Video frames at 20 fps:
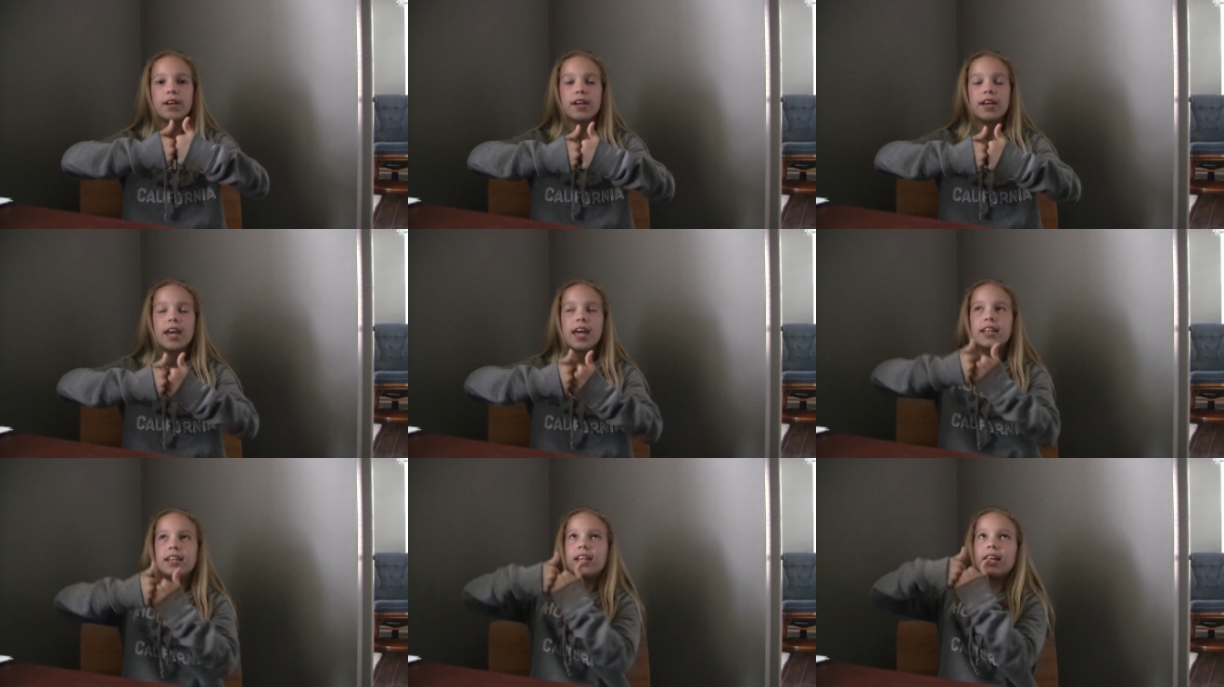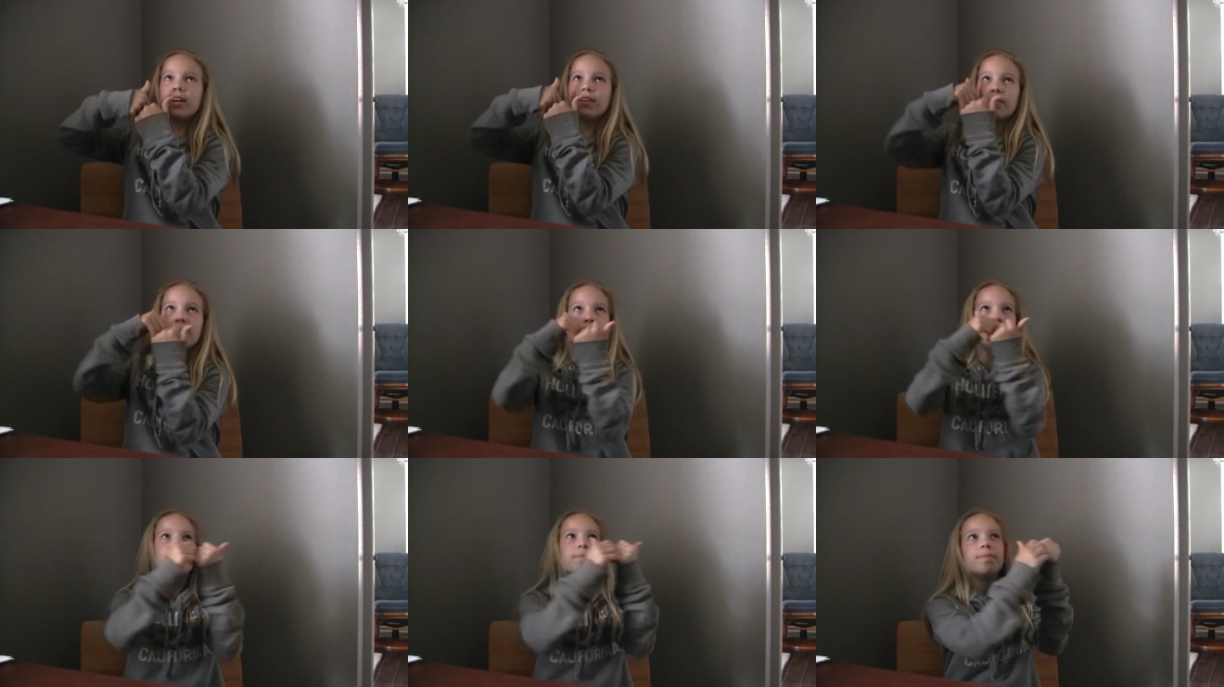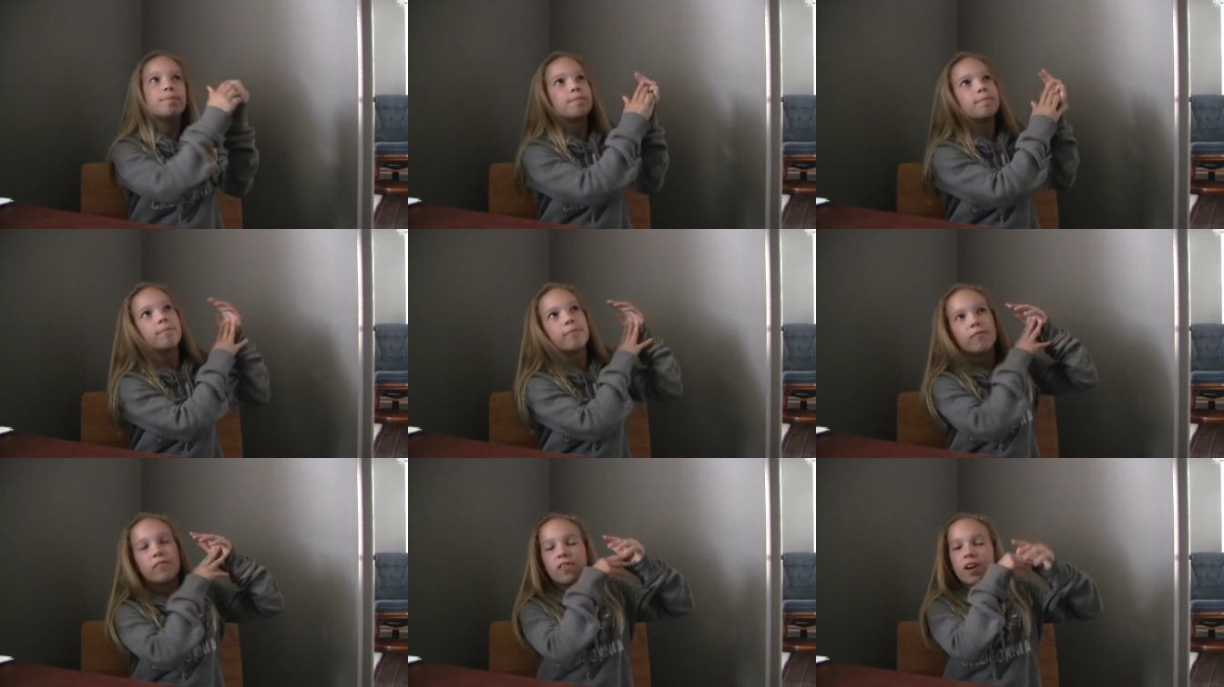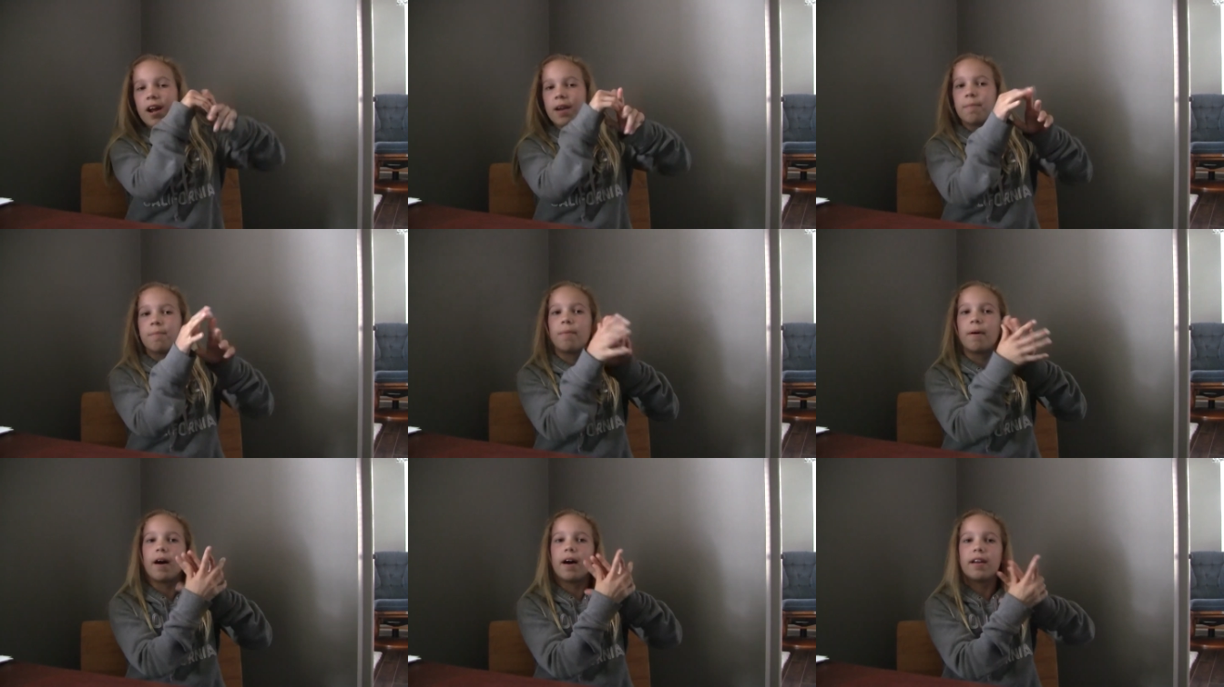hit that
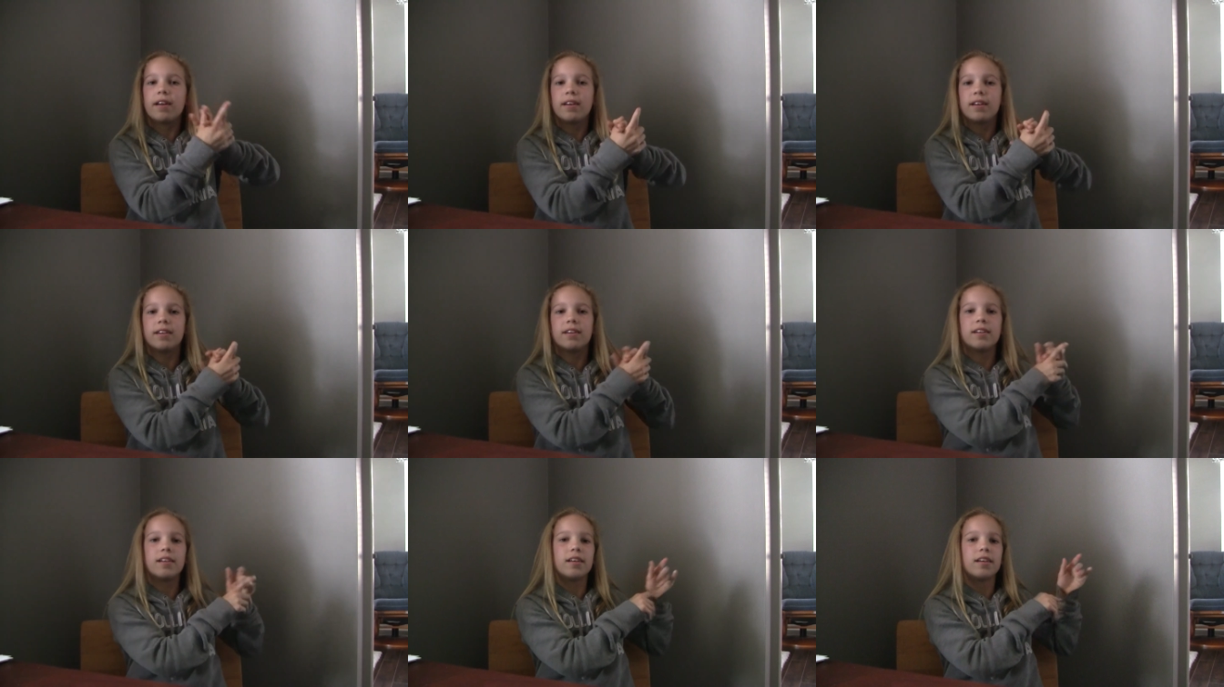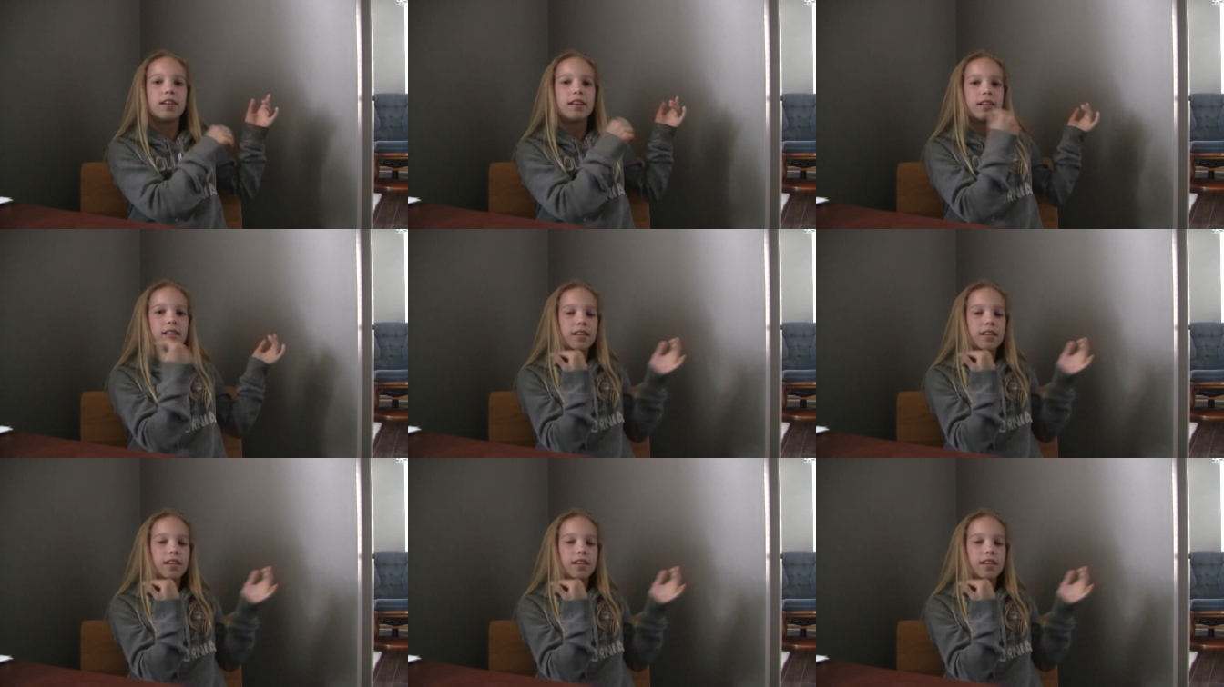red button